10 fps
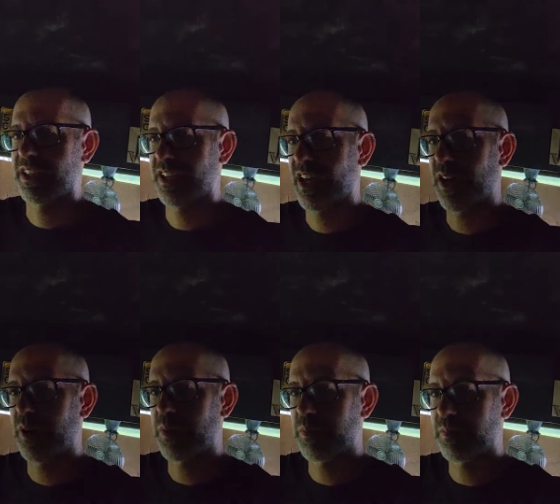
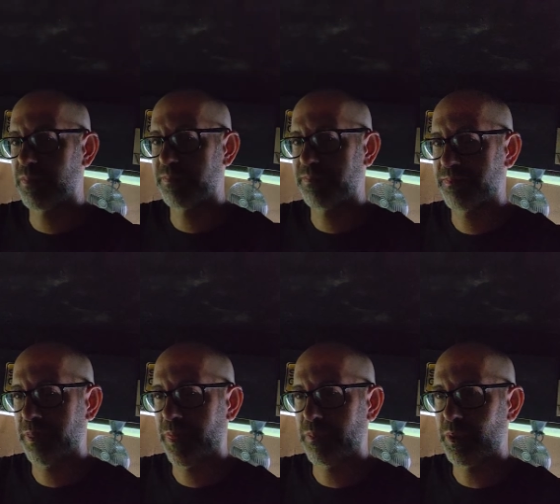how
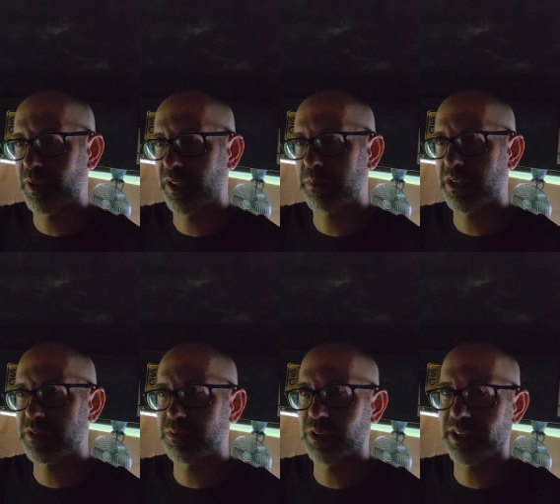building a bus would
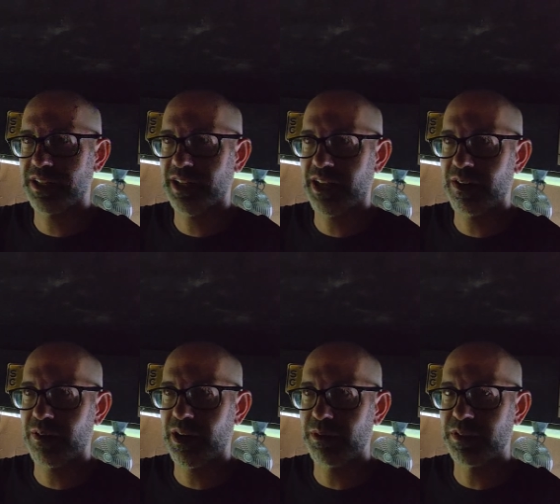work and how I
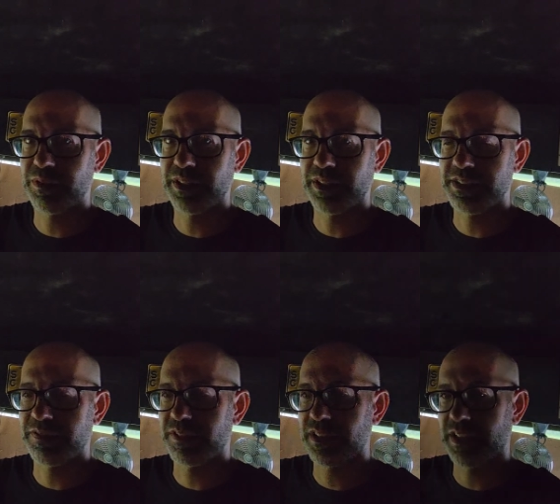would do things
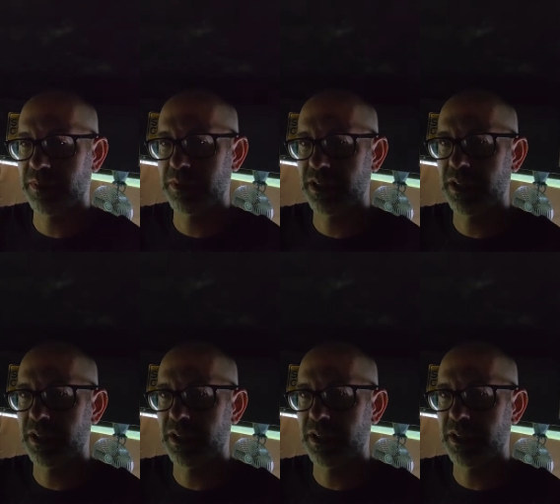differently, but